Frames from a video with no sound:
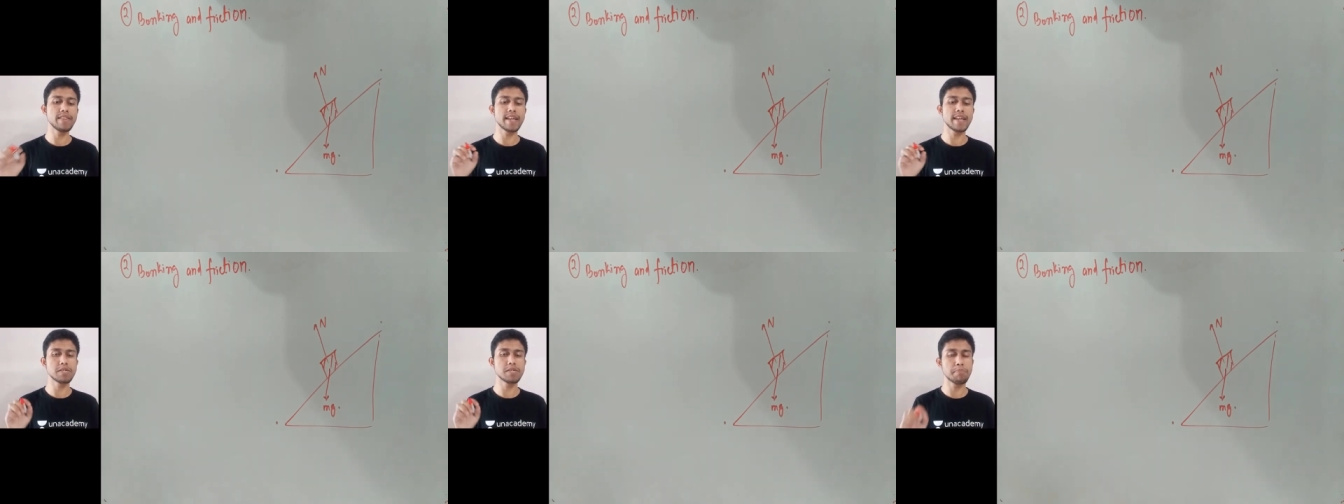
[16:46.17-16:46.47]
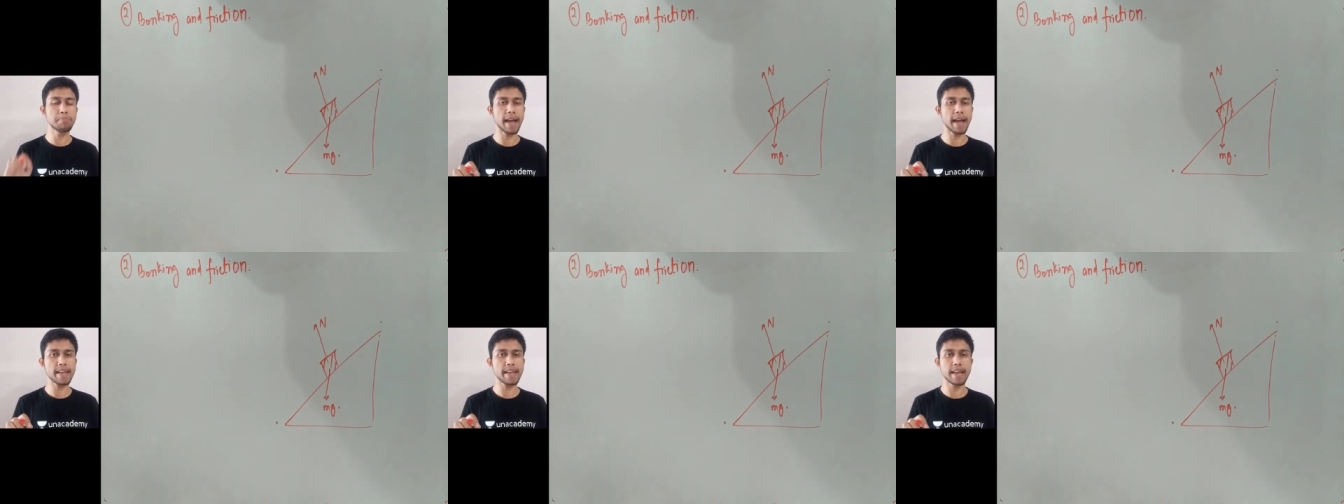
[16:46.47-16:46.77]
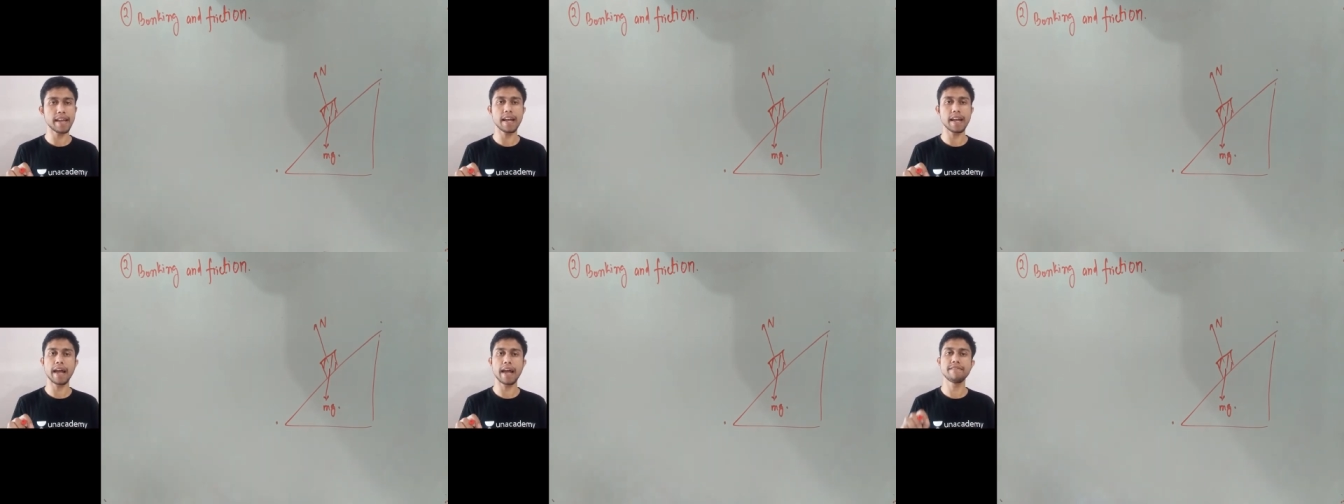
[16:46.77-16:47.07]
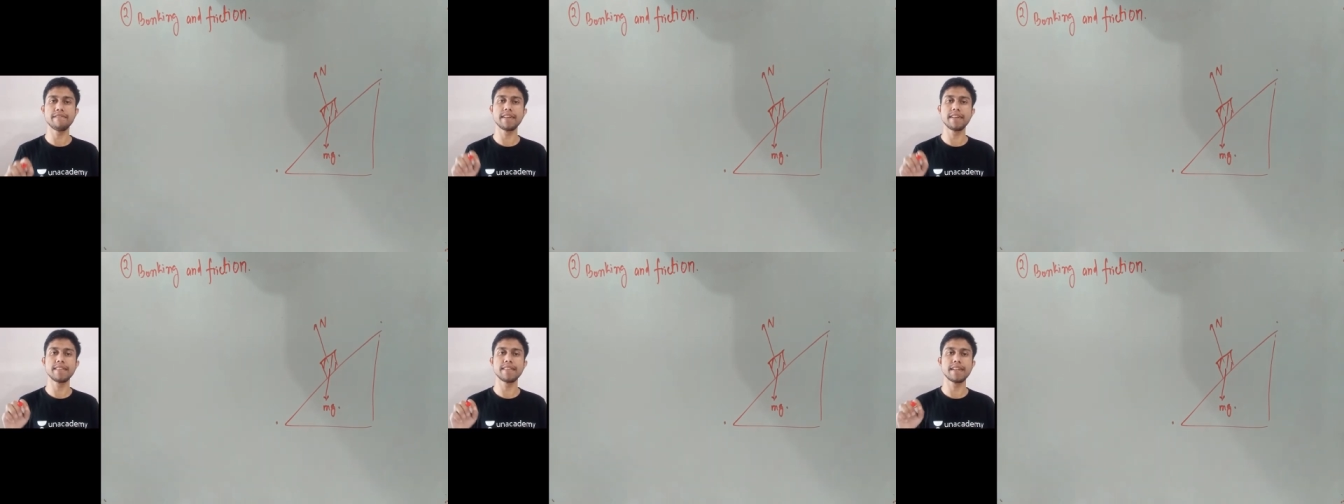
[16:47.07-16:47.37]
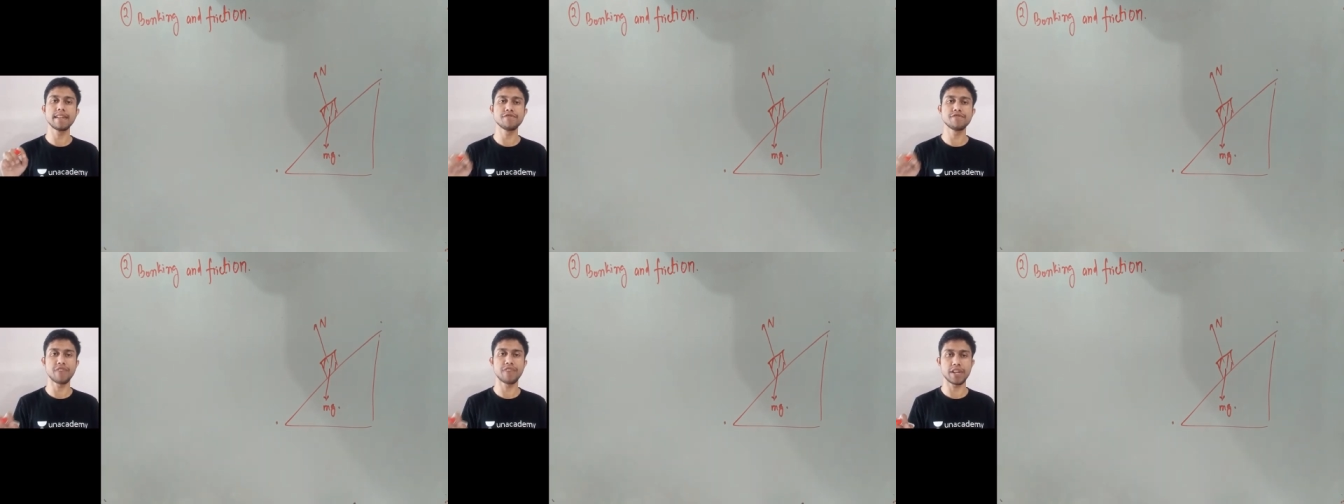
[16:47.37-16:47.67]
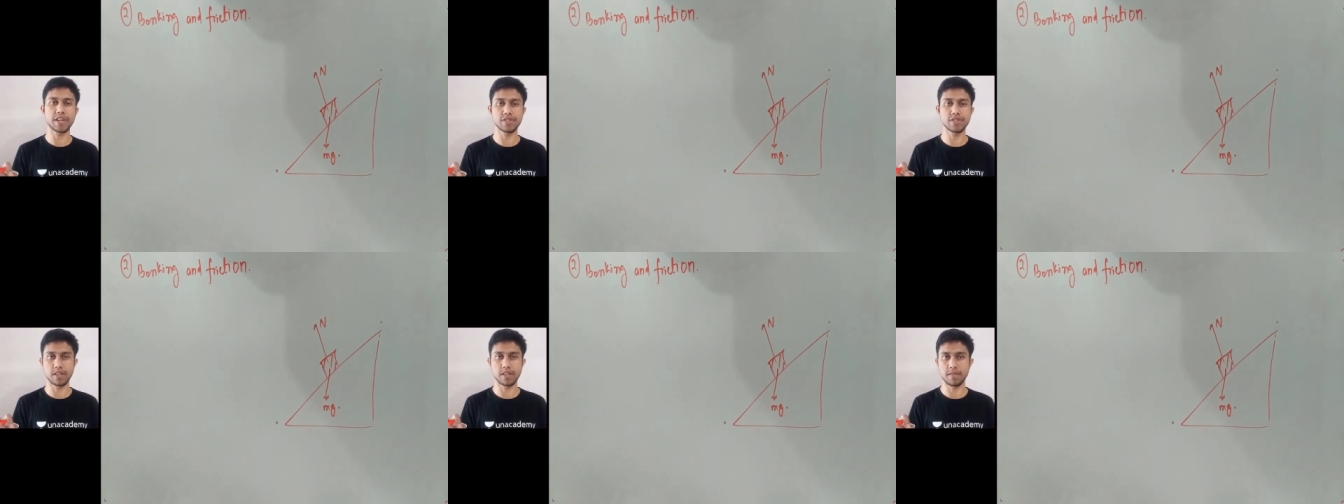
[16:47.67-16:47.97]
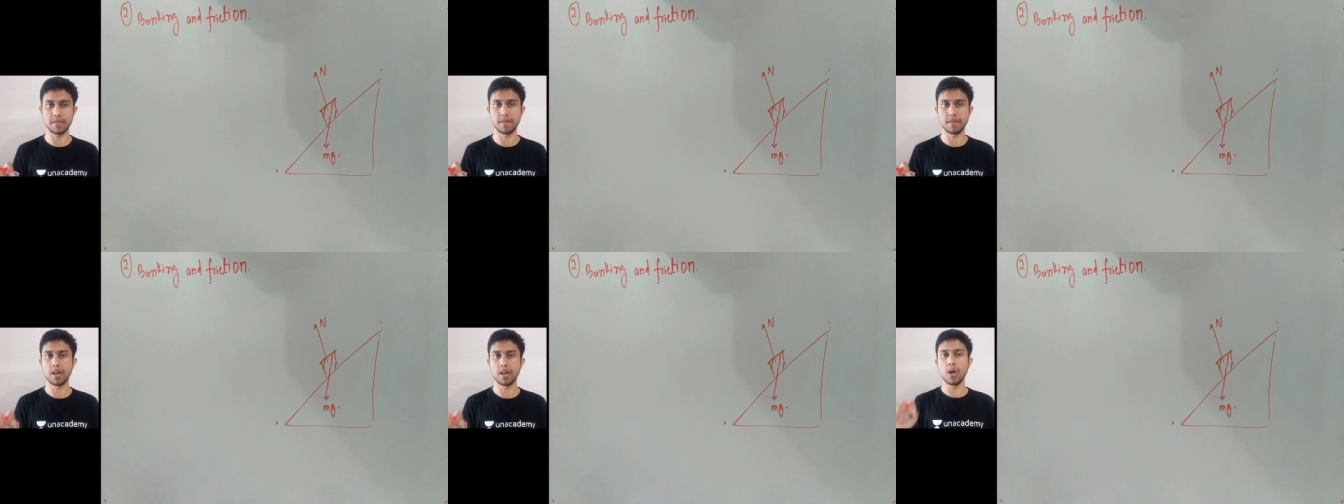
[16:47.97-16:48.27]
when there is banking and when there is
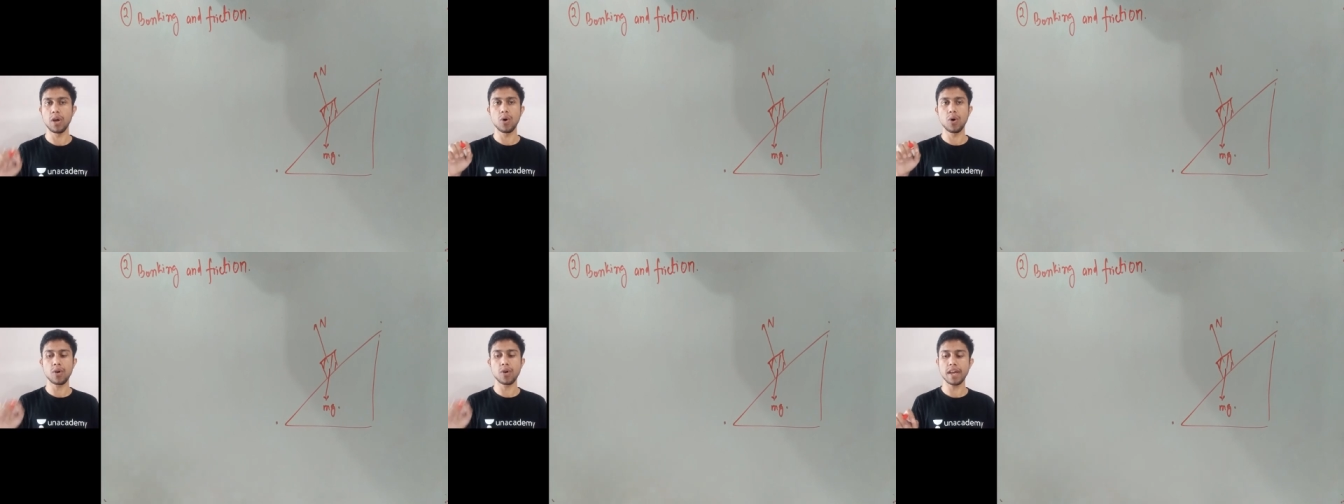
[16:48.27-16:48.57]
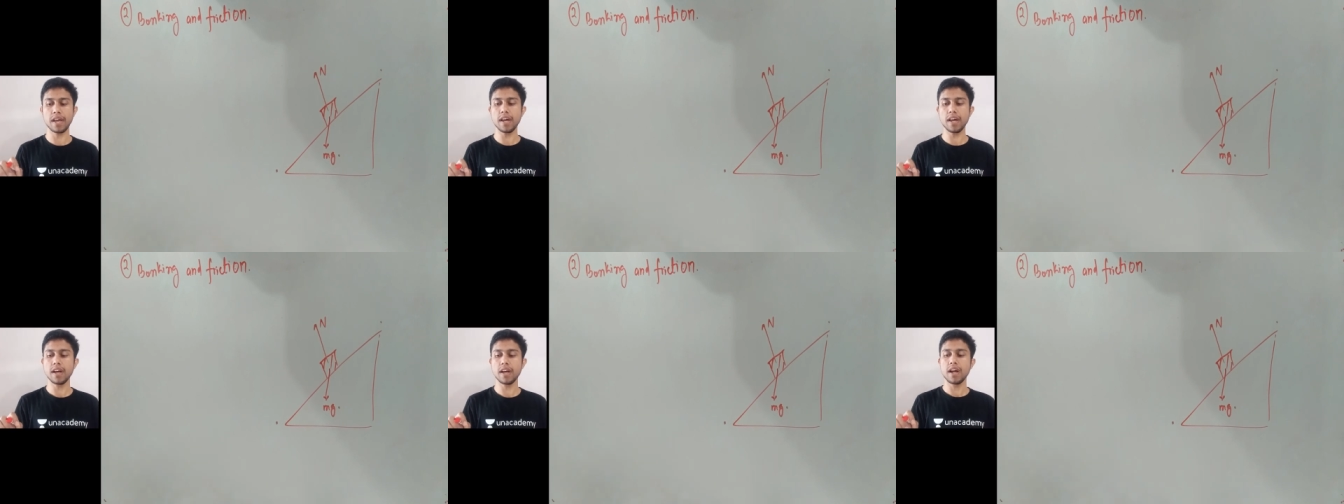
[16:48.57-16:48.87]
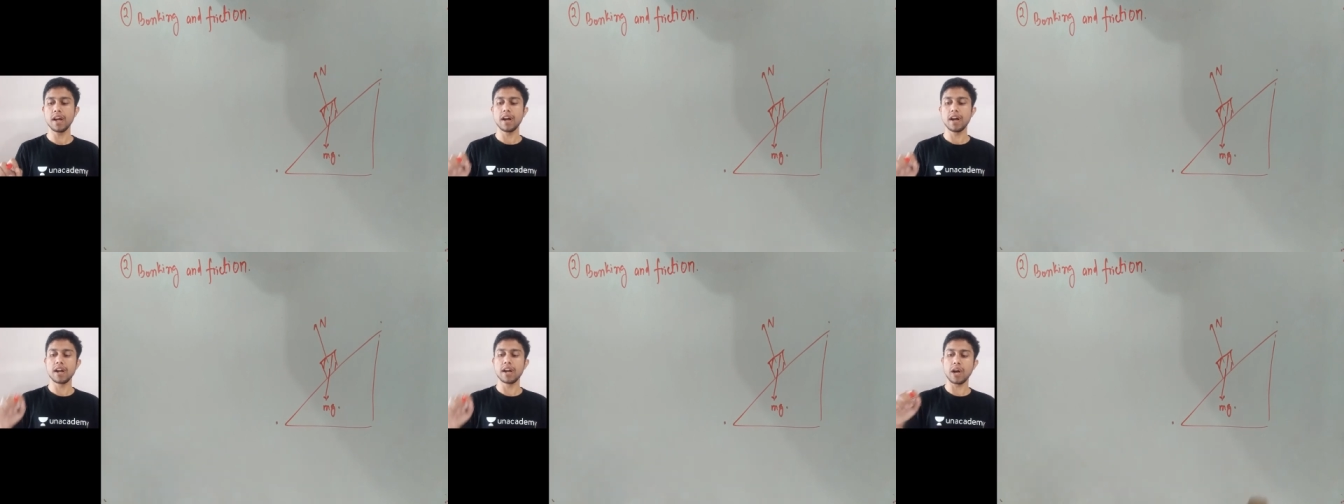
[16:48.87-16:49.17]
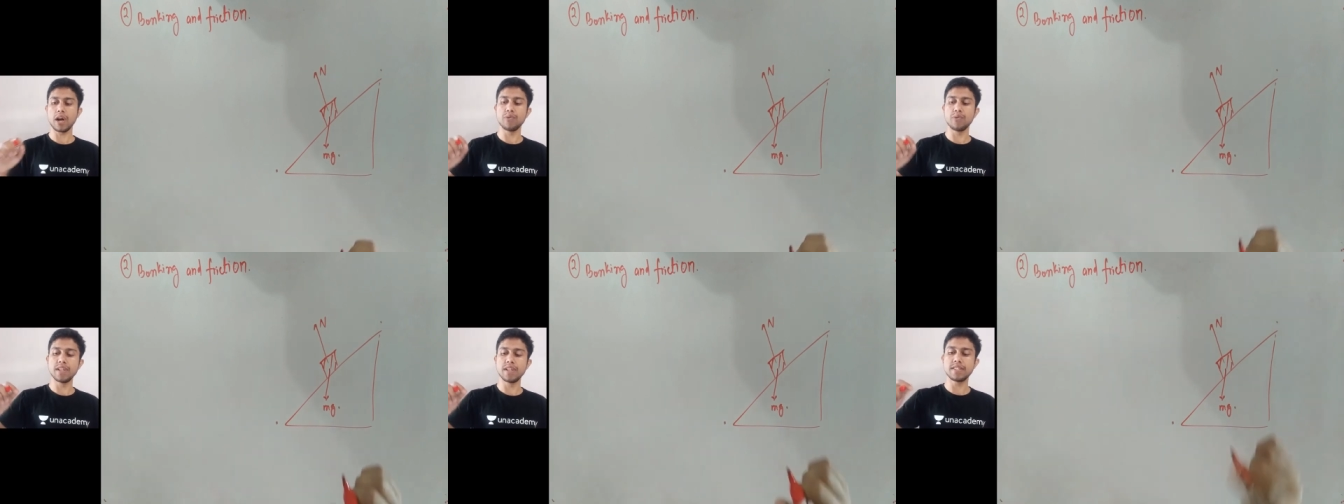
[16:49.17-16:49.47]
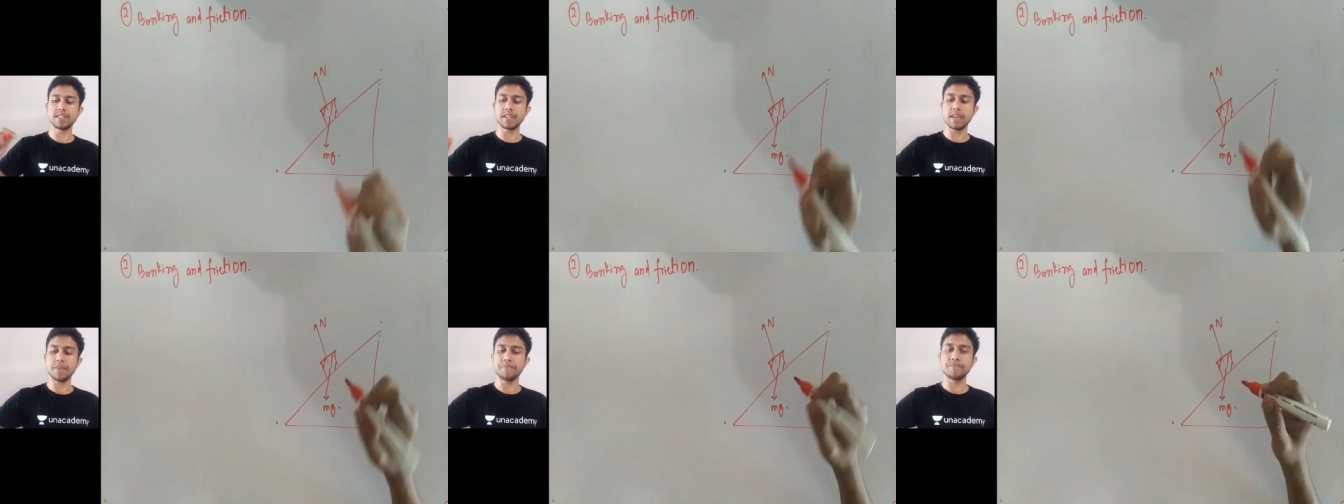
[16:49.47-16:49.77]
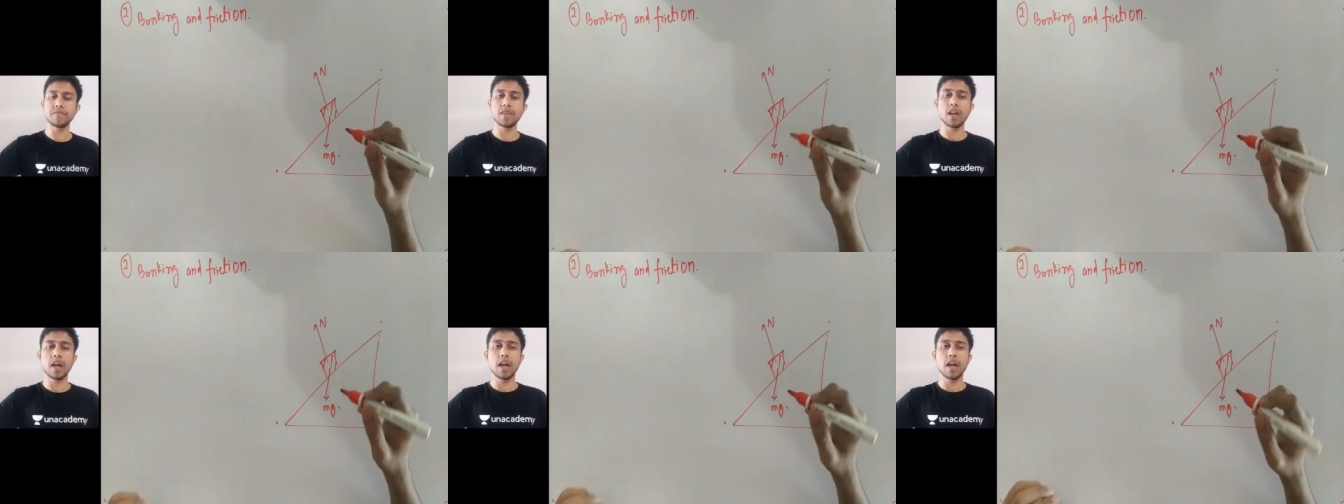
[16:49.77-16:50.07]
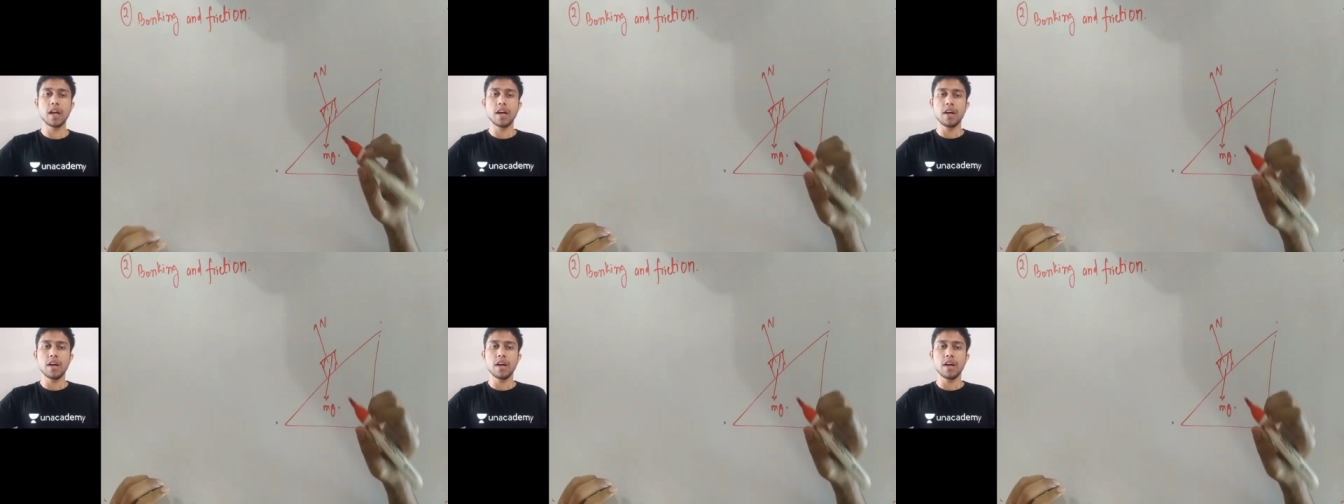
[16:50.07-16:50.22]
friction. Okay, now we'll see.